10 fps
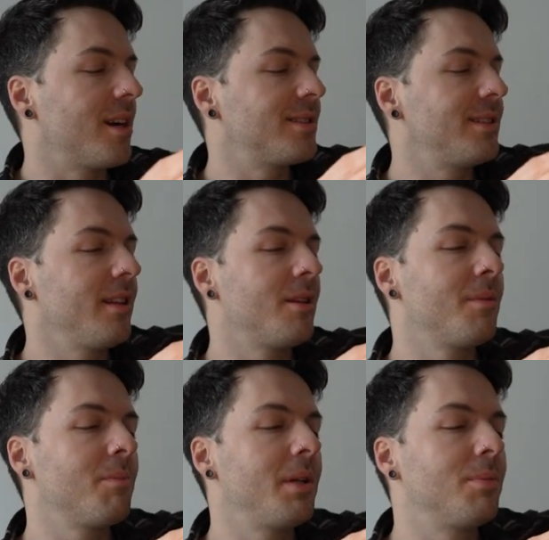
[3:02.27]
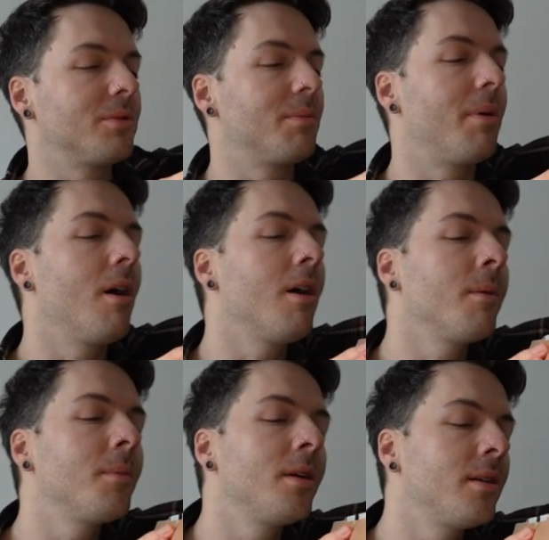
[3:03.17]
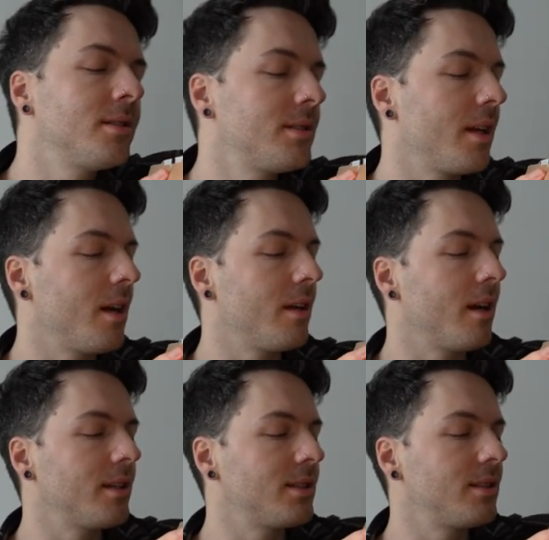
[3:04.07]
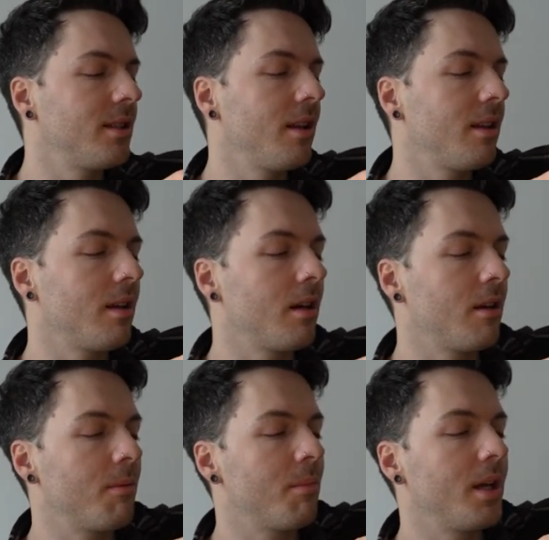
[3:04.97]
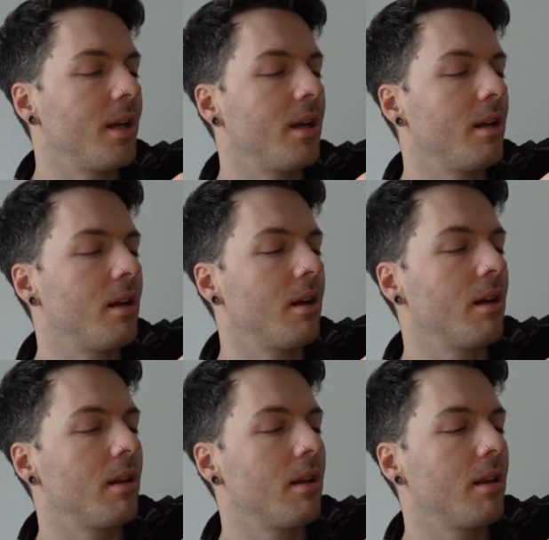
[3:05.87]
I see them in people's apartments and I see them in